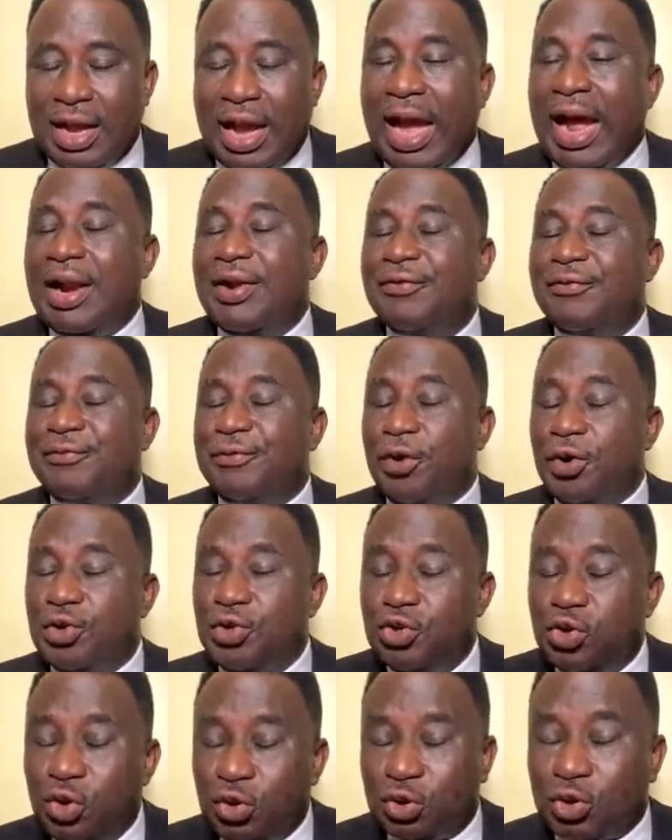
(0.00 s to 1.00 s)
And for
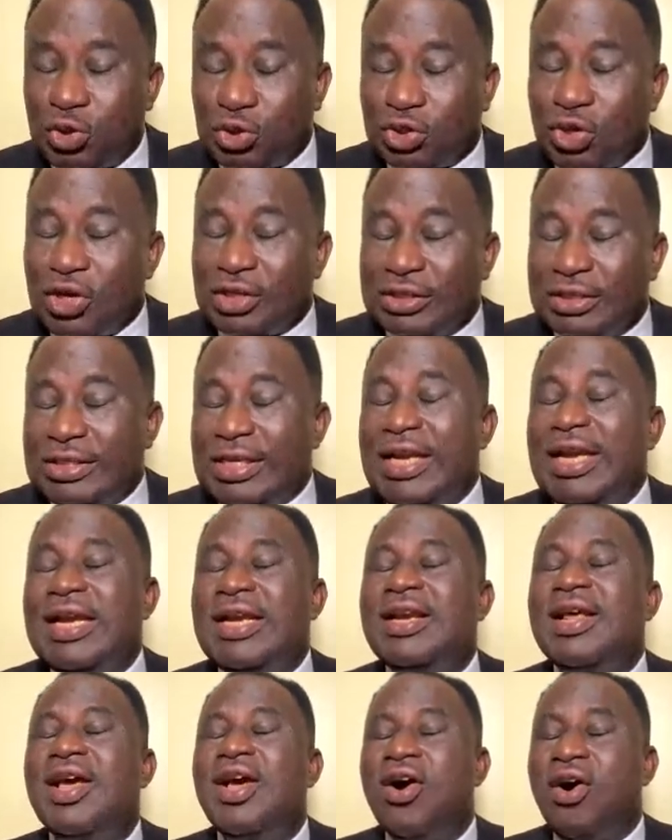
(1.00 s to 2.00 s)
you to
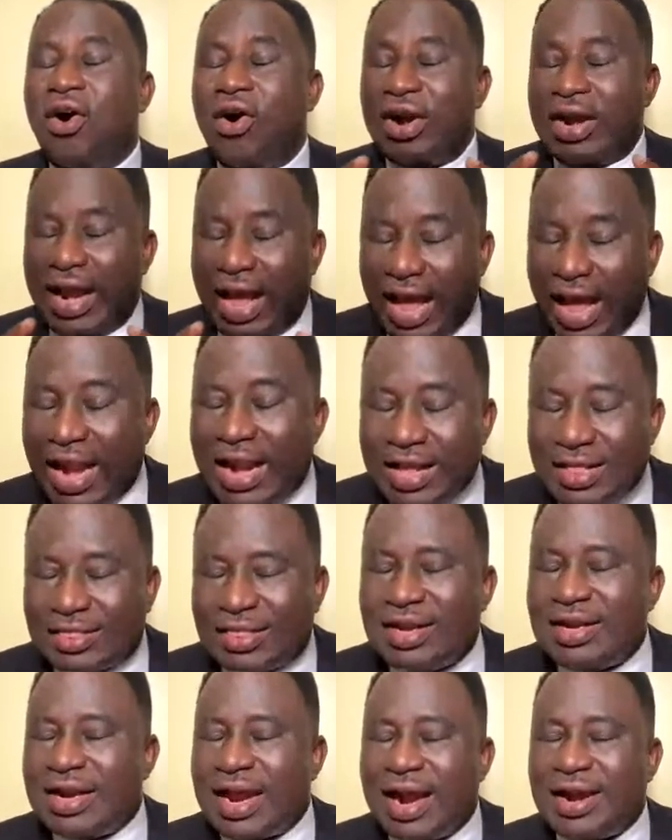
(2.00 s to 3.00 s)
succeed on
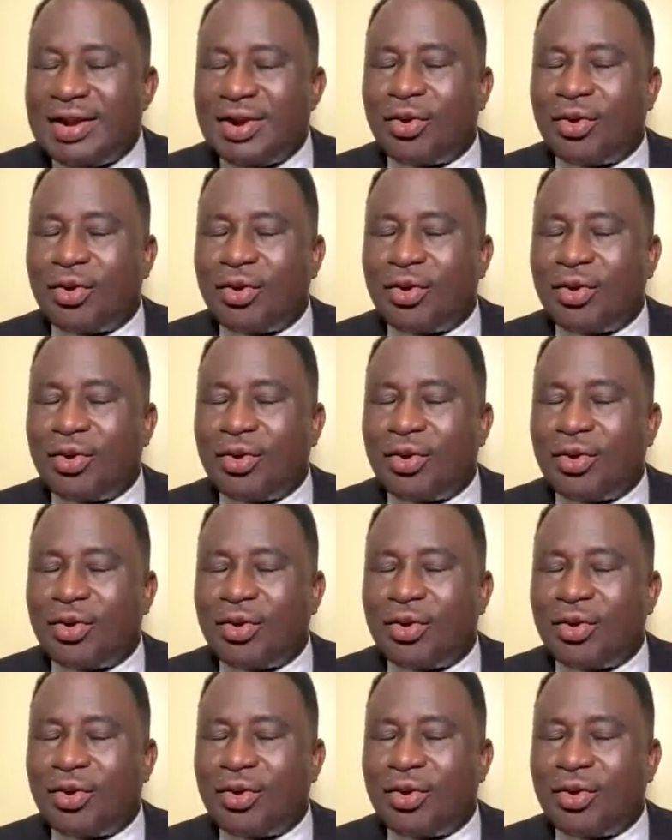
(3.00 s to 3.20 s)
anything that